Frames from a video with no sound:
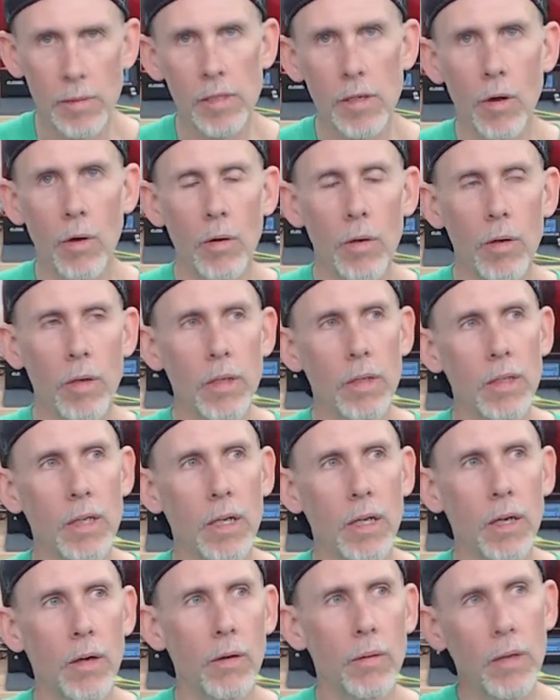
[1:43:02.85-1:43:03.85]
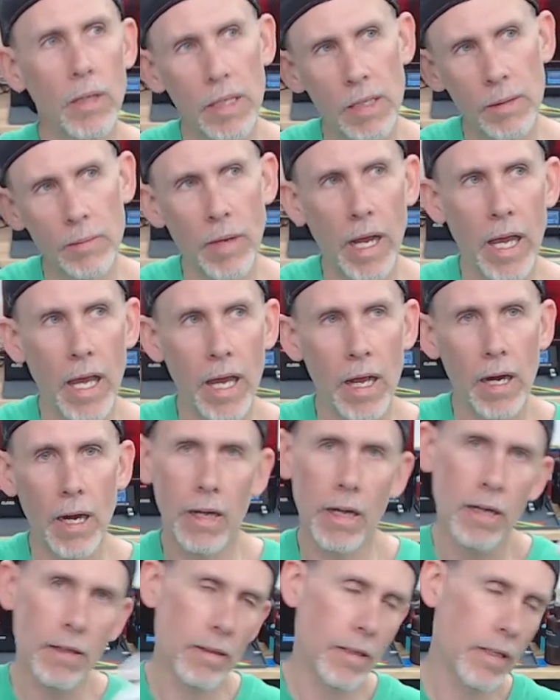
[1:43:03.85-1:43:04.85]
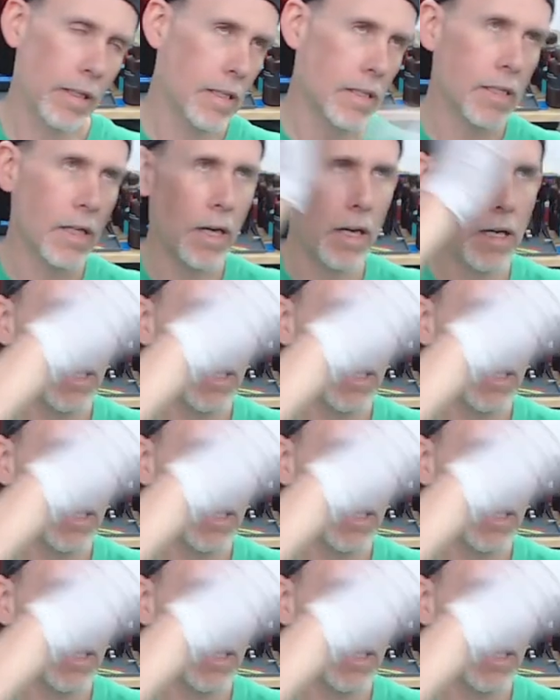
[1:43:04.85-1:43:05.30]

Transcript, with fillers: So, you know, in my head, I, I like I said,